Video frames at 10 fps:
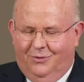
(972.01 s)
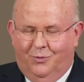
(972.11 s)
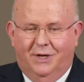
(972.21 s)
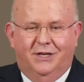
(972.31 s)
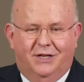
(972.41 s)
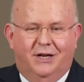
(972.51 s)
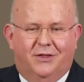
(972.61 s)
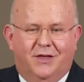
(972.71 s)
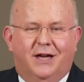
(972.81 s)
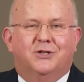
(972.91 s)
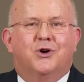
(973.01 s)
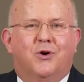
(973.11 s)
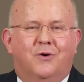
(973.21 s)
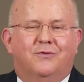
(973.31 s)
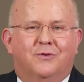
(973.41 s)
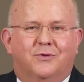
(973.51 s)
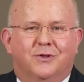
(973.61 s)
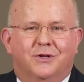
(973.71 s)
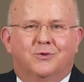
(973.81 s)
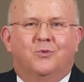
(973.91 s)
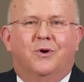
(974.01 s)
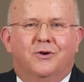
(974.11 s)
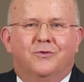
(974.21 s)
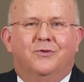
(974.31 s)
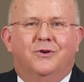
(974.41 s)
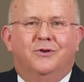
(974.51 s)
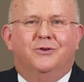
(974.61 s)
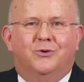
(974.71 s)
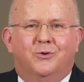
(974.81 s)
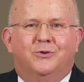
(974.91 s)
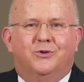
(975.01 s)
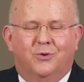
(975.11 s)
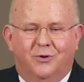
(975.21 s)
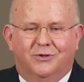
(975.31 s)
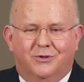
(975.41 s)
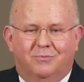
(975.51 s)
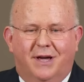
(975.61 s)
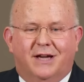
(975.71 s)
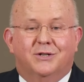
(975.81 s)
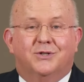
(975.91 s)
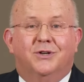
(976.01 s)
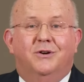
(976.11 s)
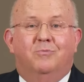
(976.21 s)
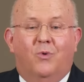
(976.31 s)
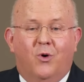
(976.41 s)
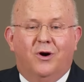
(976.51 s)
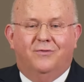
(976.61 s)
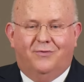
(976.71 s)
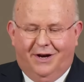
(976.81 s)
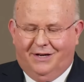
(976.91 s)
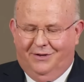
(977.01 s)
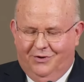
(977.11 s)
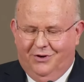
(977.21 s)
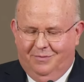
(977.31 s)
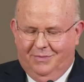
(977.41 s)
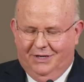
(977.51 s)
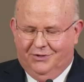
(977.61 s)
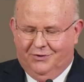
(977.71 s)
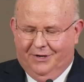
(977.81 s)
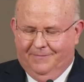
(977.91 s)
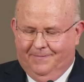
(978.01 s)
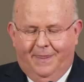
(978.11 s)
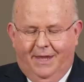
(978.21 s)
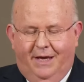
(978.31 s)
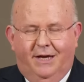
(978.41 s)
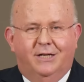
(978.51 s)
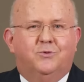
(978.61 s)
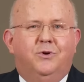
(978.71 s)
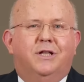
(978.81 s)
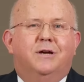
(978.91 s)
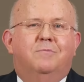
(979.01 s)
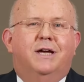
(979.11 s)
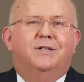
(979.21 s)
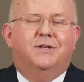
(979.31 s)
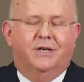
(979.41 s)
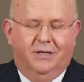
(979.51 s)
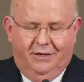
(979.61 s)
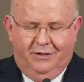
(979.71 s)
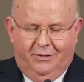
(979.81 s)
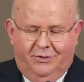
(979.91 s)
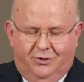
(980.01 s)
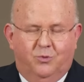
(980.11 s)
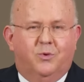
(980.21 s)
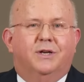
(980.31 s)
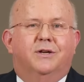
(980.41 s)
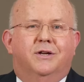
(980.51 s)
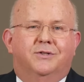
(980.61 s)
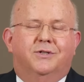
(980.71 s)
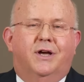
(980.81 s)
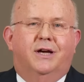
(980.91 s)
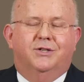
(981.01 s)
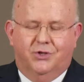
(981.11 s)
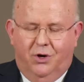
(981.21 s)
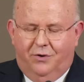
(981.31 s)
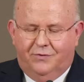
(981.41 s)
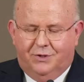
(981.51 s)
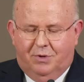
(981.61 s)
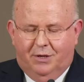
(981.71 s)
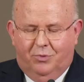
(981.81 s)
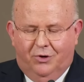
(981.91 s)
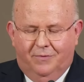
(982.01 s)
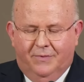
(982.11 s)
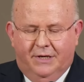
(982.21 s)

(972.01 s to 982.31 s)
We indeed thank Jehovah for this wonderful new tool to make us more effective in our ministry. It's really amazing to witness, as Jehovah's people,